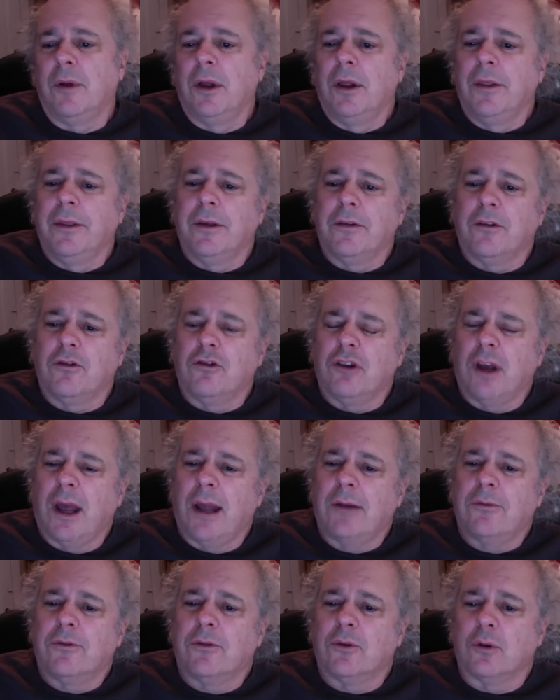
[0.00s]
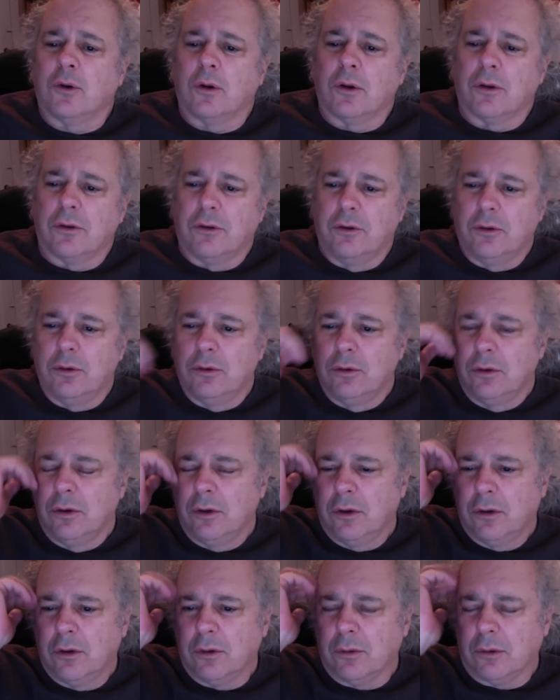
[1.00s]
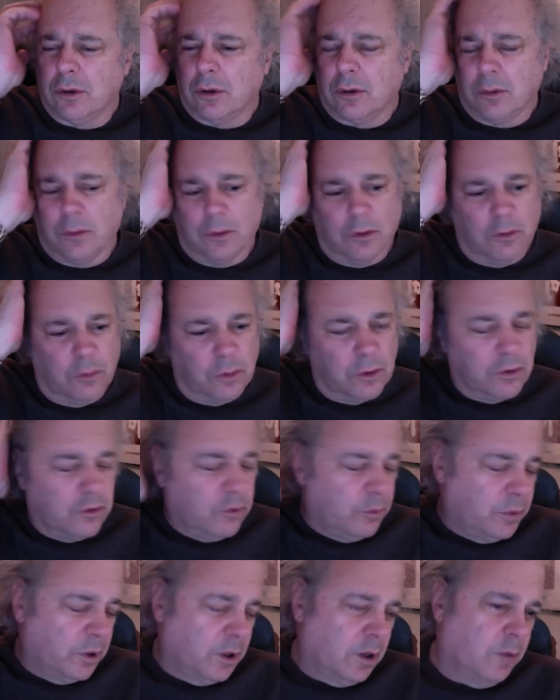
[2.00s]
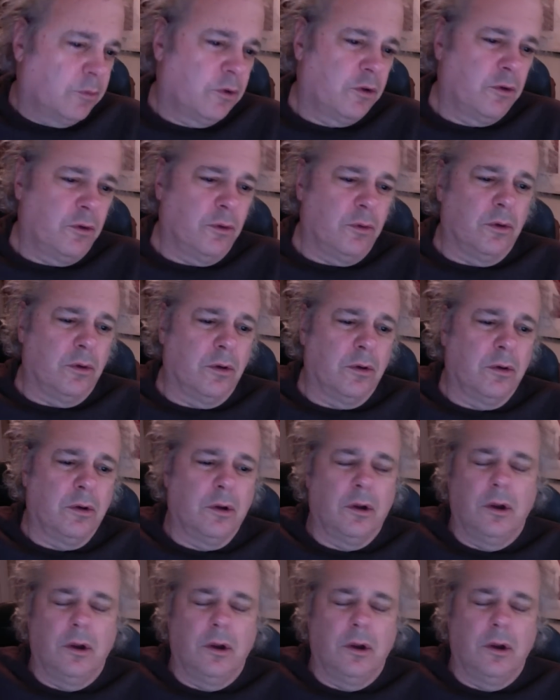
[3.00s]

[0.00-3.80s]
there's a chat for all students. So in other words, once you become a student,